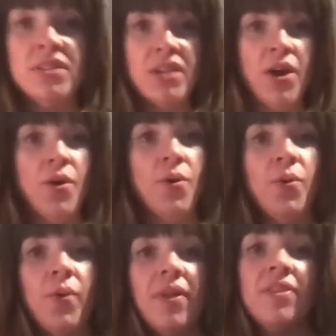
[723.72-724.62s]

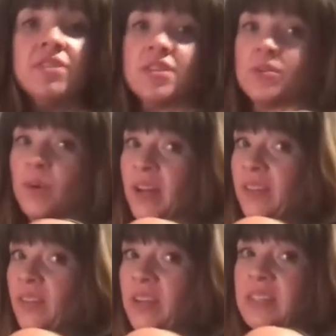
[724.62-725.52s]
So this is what
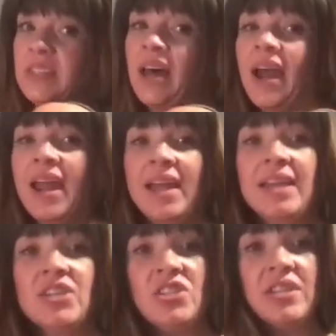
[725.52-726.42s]
it looks
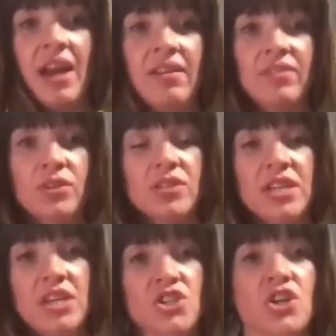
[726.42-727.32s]
like. It's just kind of a little
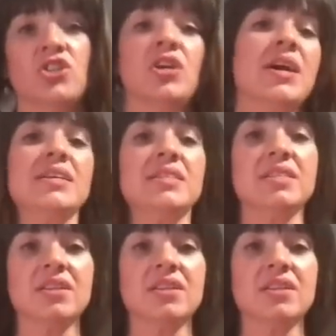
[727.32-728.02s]
t-shirt dress.